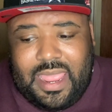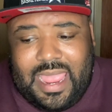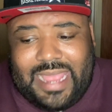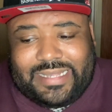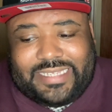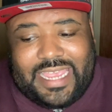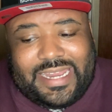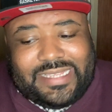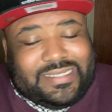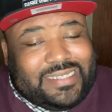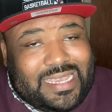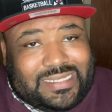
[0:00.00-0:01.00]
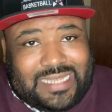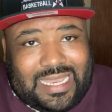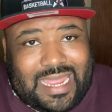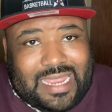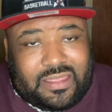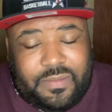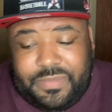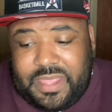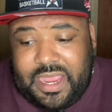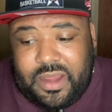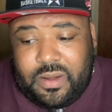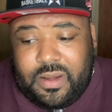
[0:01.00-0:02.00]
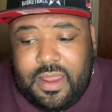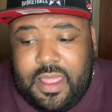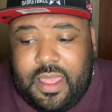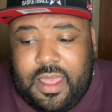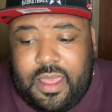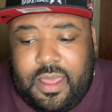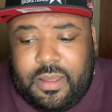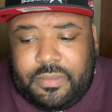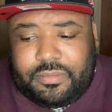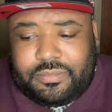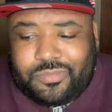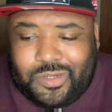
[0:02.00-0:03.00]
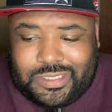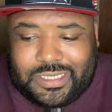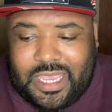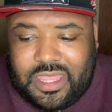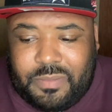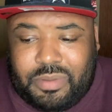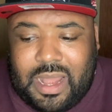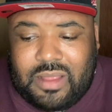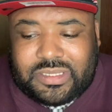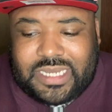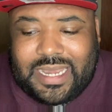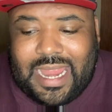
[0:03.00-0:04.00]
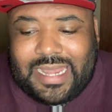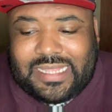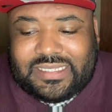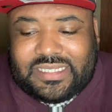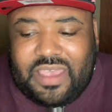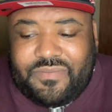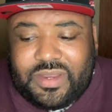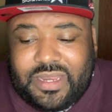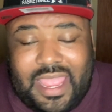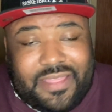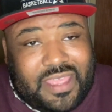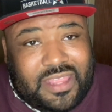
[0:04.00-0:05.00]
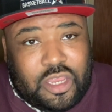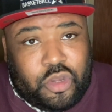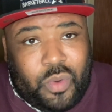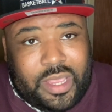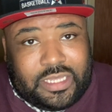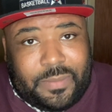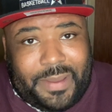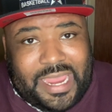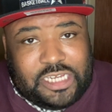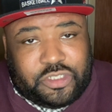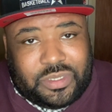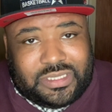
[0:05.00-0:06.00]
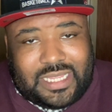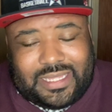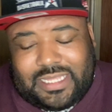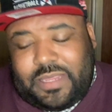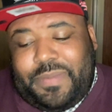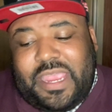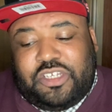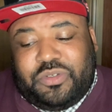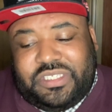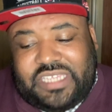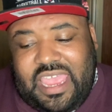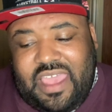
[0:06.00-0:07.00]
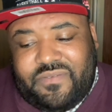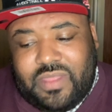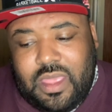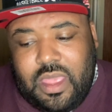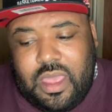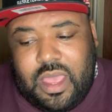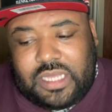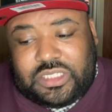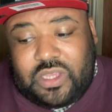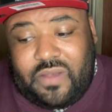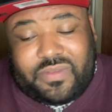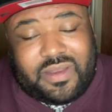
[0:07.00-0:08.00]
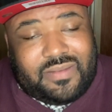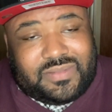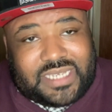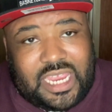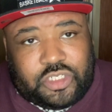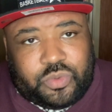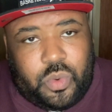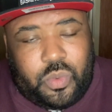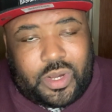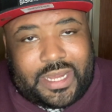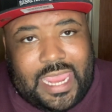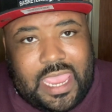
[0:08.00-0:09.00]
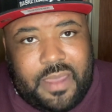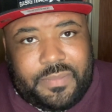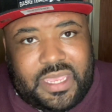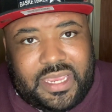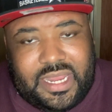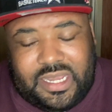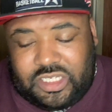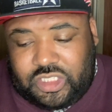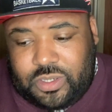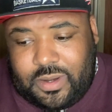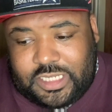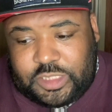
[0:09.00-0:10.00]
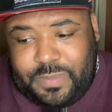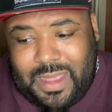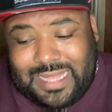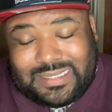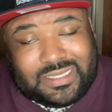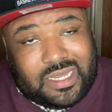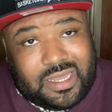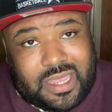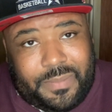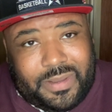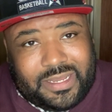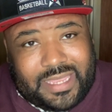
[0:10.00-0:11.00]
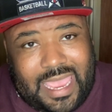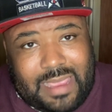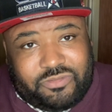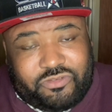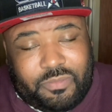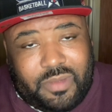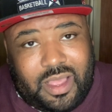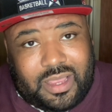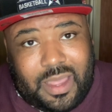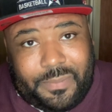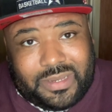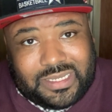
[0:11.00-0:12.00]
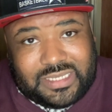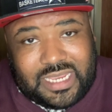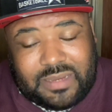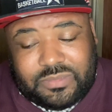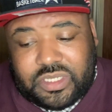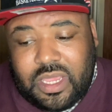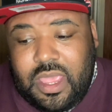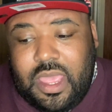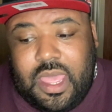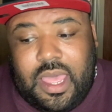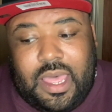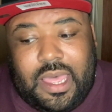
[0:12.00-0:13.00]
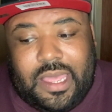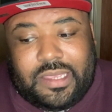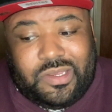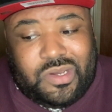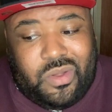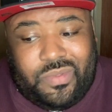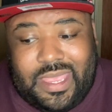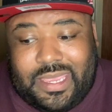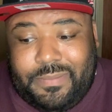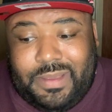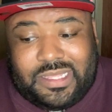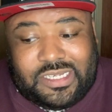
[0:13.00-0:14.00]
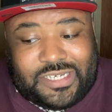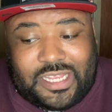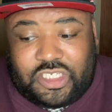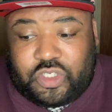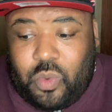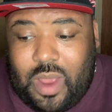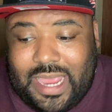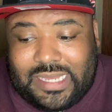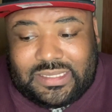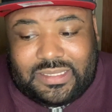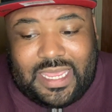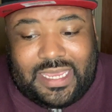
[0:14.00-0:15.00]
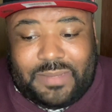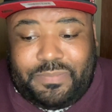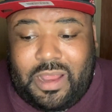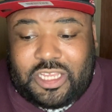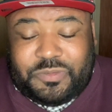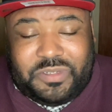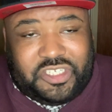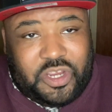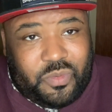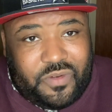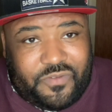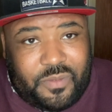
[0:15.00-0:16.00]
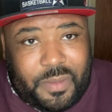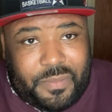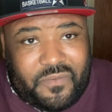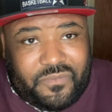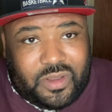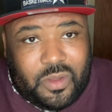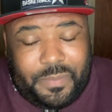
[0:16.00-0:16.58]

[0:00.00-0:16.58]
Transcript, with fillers: at 10 and 6, I like them there. Um, once again, the Browns at 9 and 7, and then the New England Patriots. I think the Patriots have a soft enough schedule where Cam can get in a starting spot, steal a couple of games from a couple of teams. Uh, you know, they can beat the Jets twice. They can possibly steal one from the Buffalo